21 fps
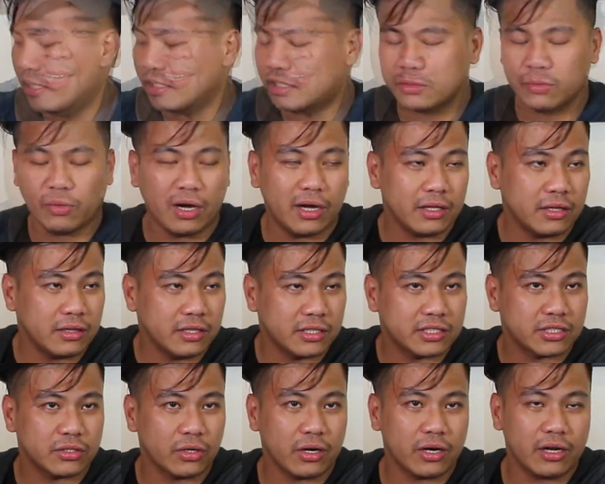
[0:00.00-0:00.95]
this one,
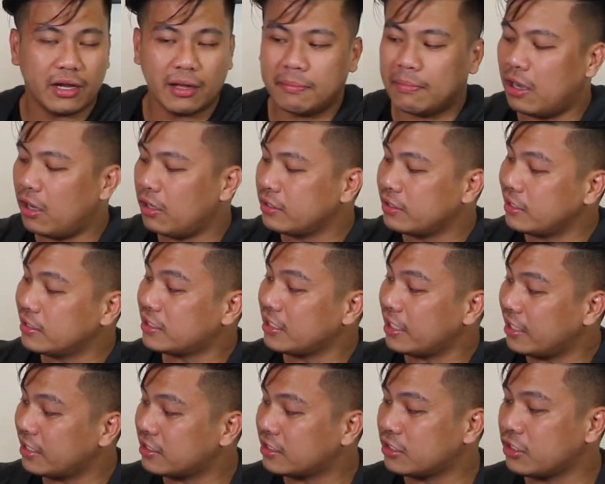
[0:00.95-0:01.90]
the story about, this
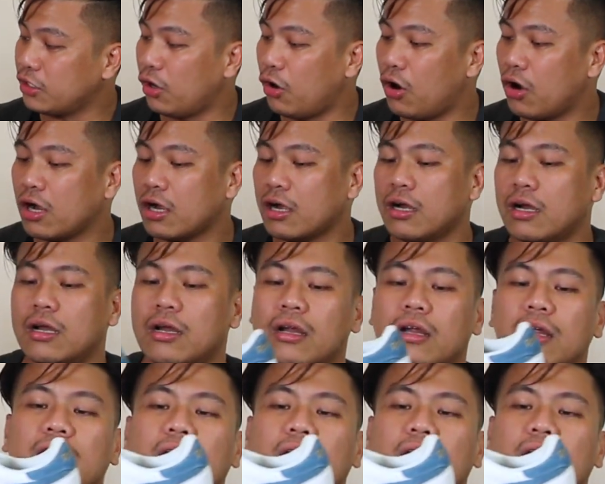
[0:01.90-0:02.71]
is your